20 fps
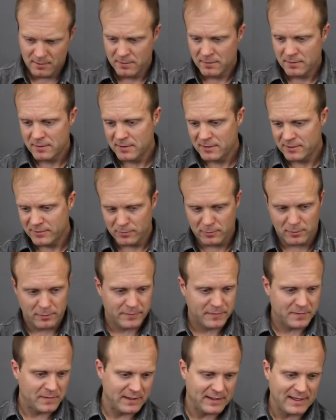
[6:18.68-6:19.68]
sort of
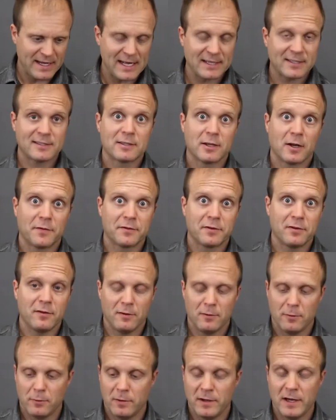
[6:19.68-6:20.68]
attach itself
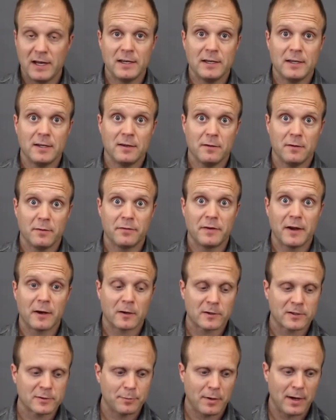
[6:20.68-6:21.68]
to any
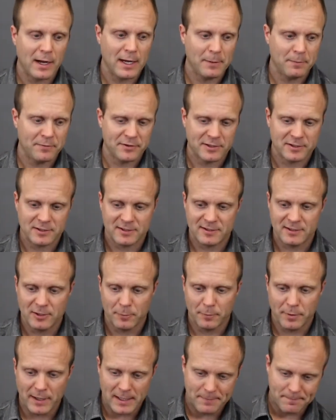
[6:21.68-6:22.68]
ferrous pipe, such as steel
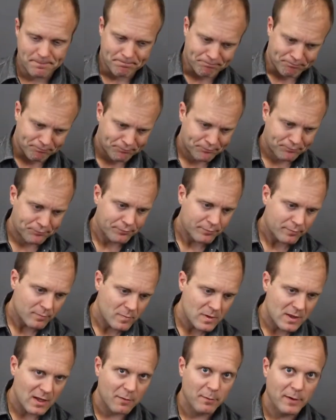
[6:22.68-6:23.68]
pipe.
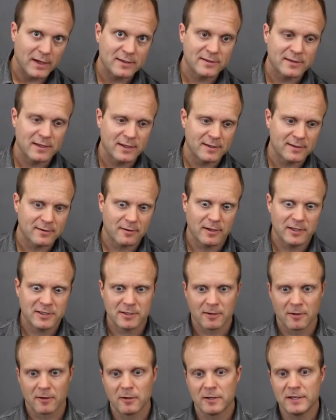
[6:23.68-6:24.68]
Makes installation a
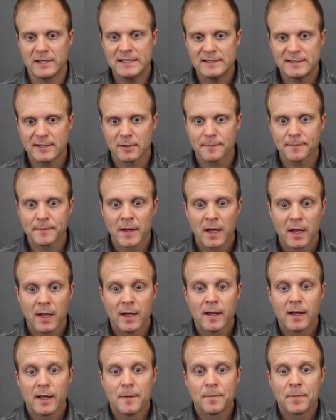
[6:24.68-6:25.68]
little easier.
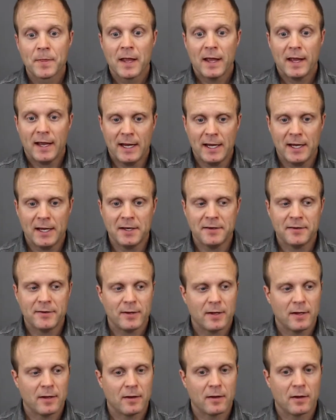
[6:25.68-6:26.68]
And
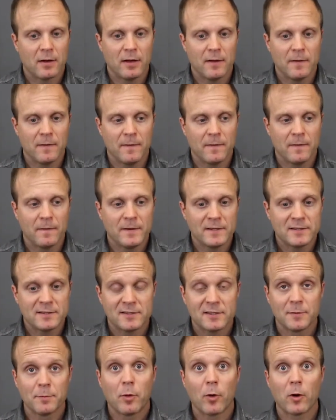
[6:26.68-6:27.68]
this is
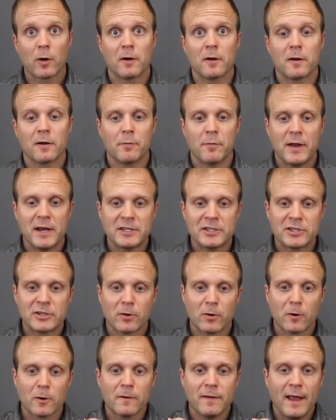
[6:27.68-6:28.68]
important. Make
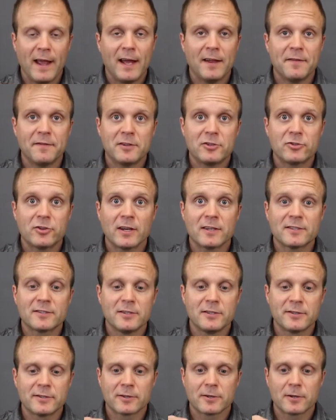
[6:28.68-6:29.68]
sure that the
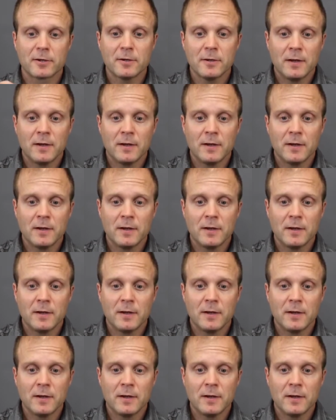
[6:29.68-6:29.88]
transducer